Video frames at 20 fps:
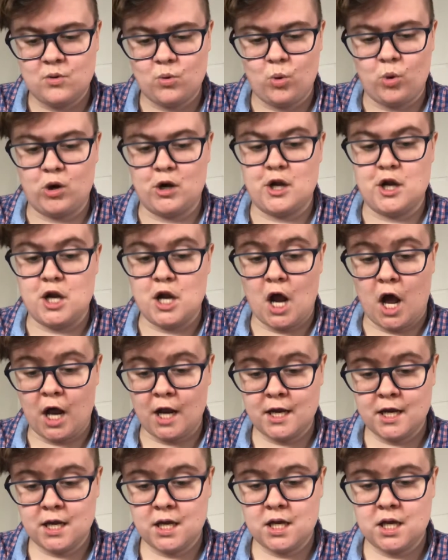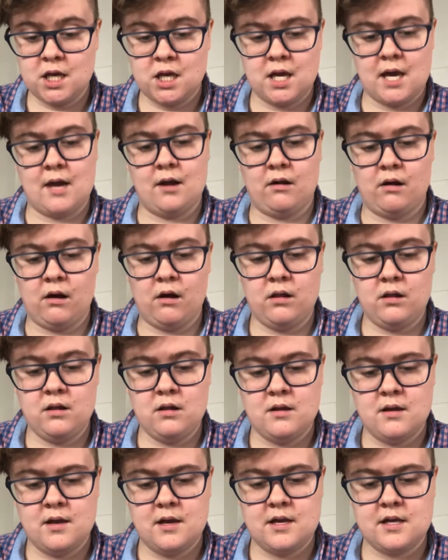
or none at all